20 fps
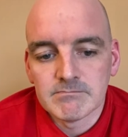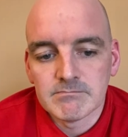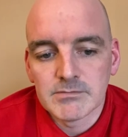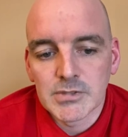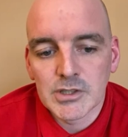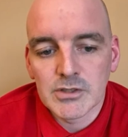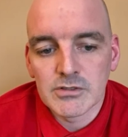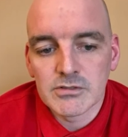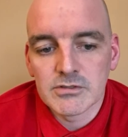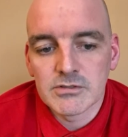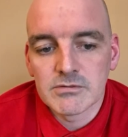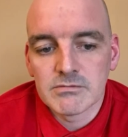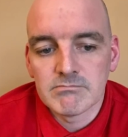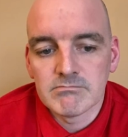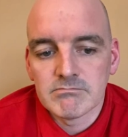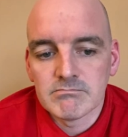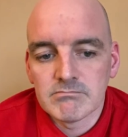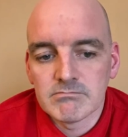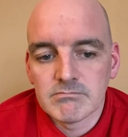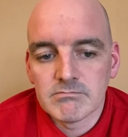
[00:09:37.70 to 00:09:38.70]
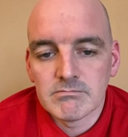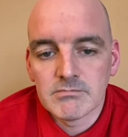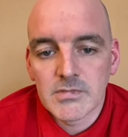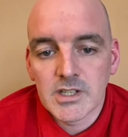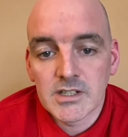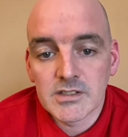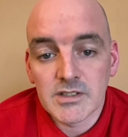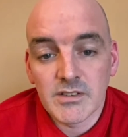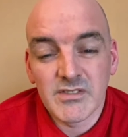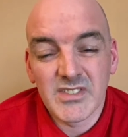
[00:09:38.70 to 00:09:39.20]
because
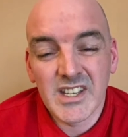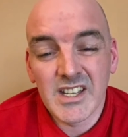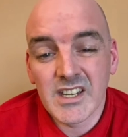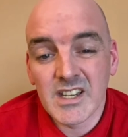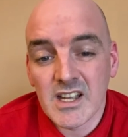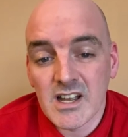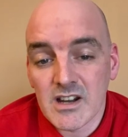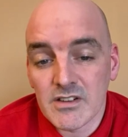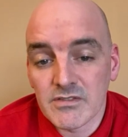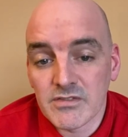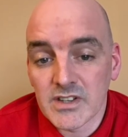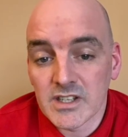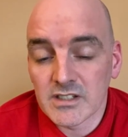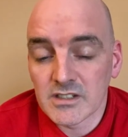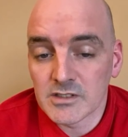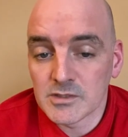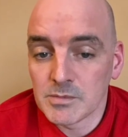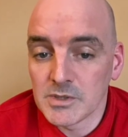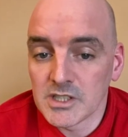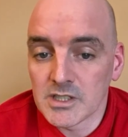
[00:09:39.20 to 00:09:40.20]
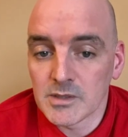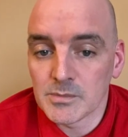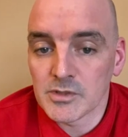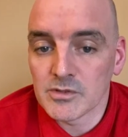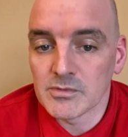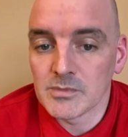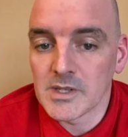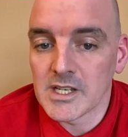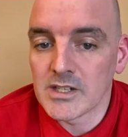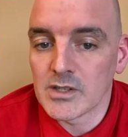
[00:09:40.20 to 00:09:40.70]
it's a very hard thing to speak about
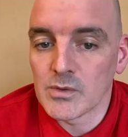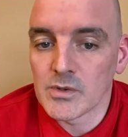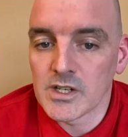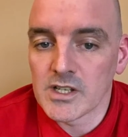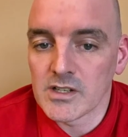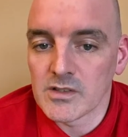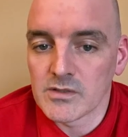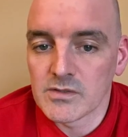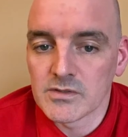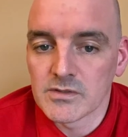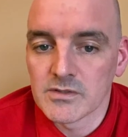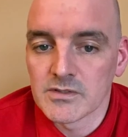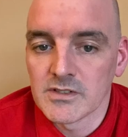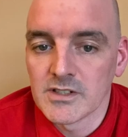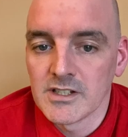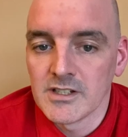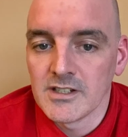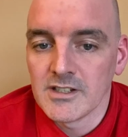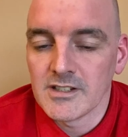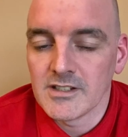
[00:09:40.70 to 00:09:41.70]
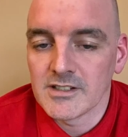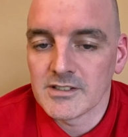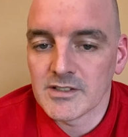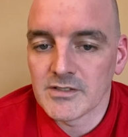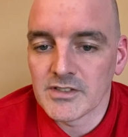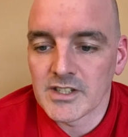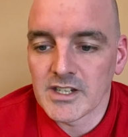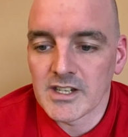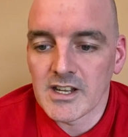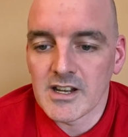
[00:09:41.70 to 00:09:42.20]
mental health. It's a
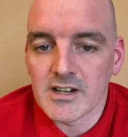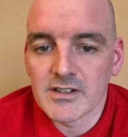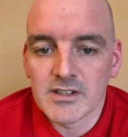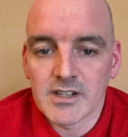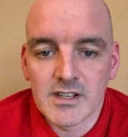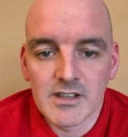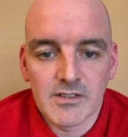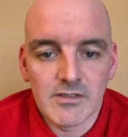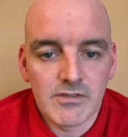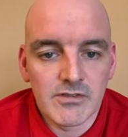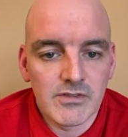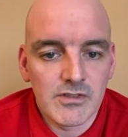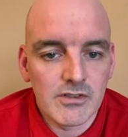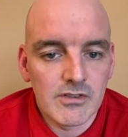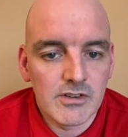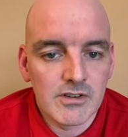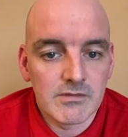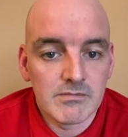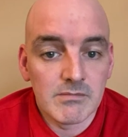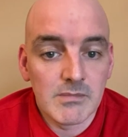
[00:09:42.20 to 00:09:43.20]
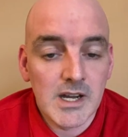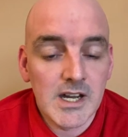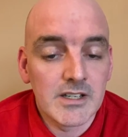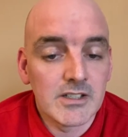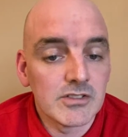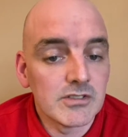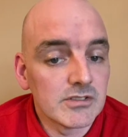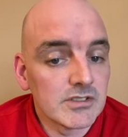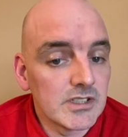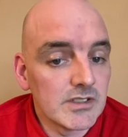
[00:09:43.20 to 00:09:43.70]
very hard thing for
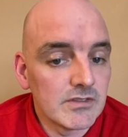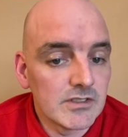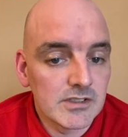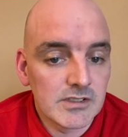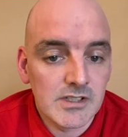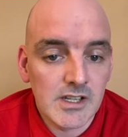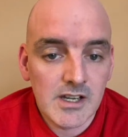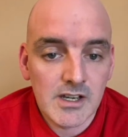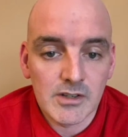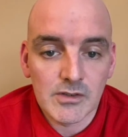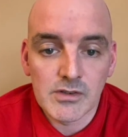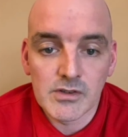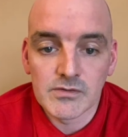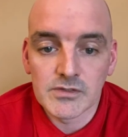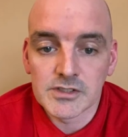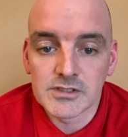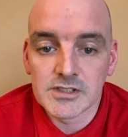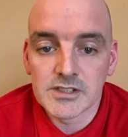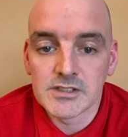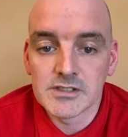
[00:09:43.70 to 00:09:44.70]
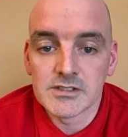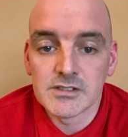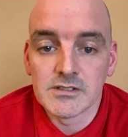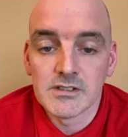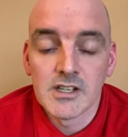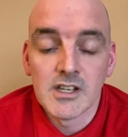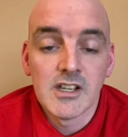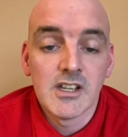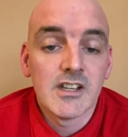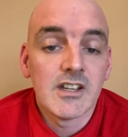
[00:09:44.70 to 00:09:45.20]
managers even to start a conversation.
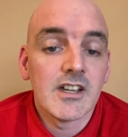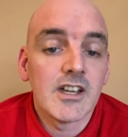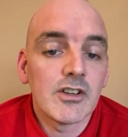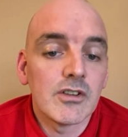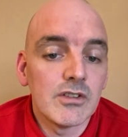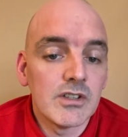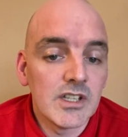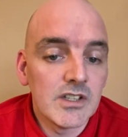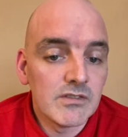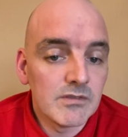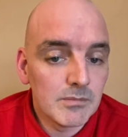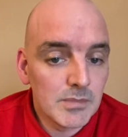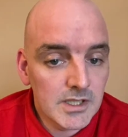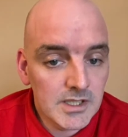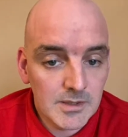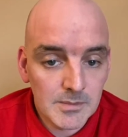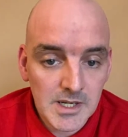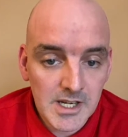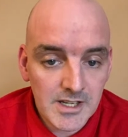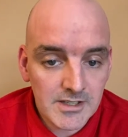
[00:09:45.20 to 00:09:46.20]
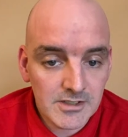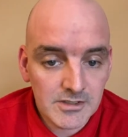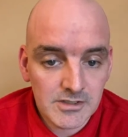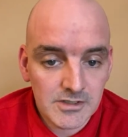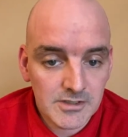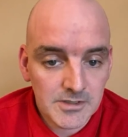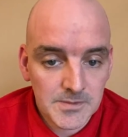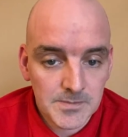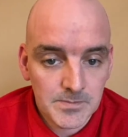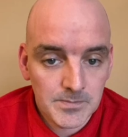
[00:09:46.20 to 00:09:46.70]
It could even be the
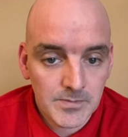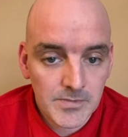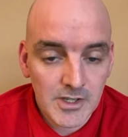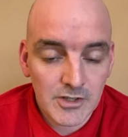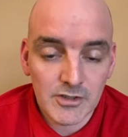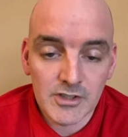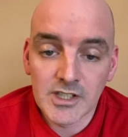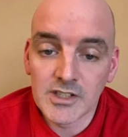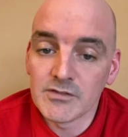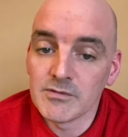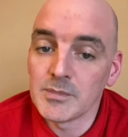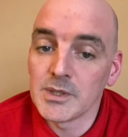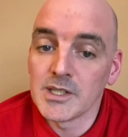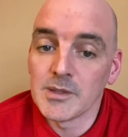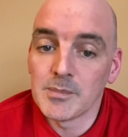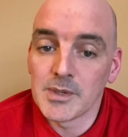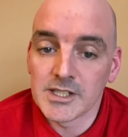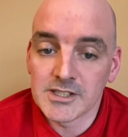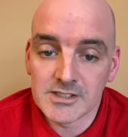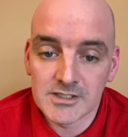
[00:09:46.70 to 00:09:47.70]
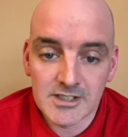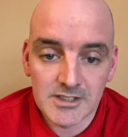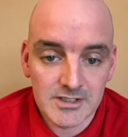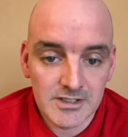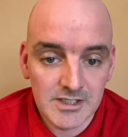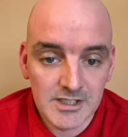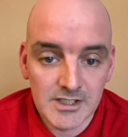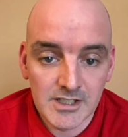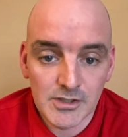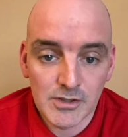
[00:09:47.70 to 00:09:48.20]
manager, it could even be the business
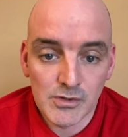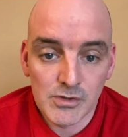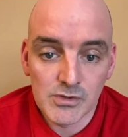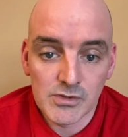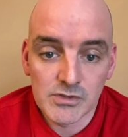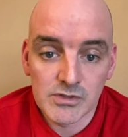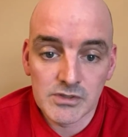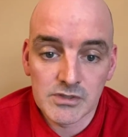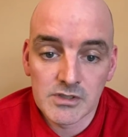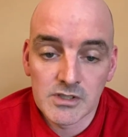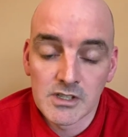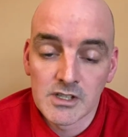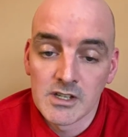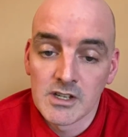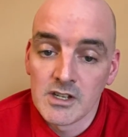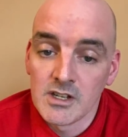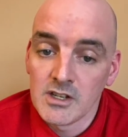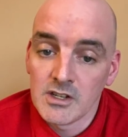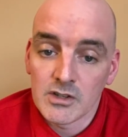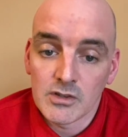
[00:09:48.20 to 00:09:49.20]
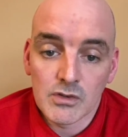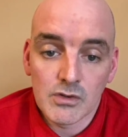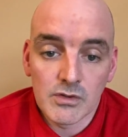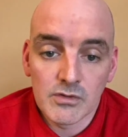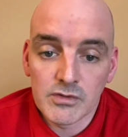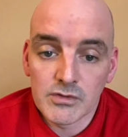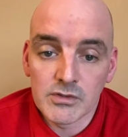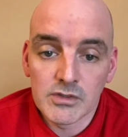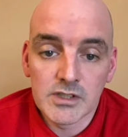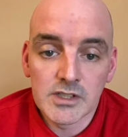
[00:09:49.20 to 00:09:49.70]
leader who's going
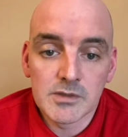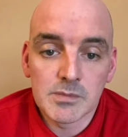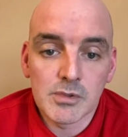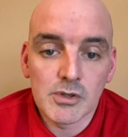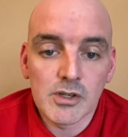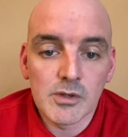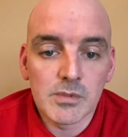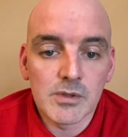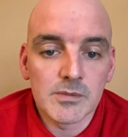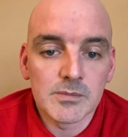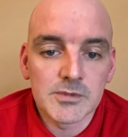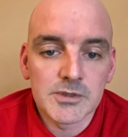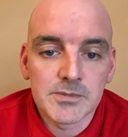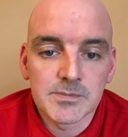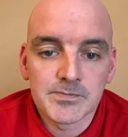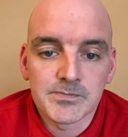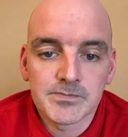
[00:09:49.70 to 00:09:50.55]
through these problems,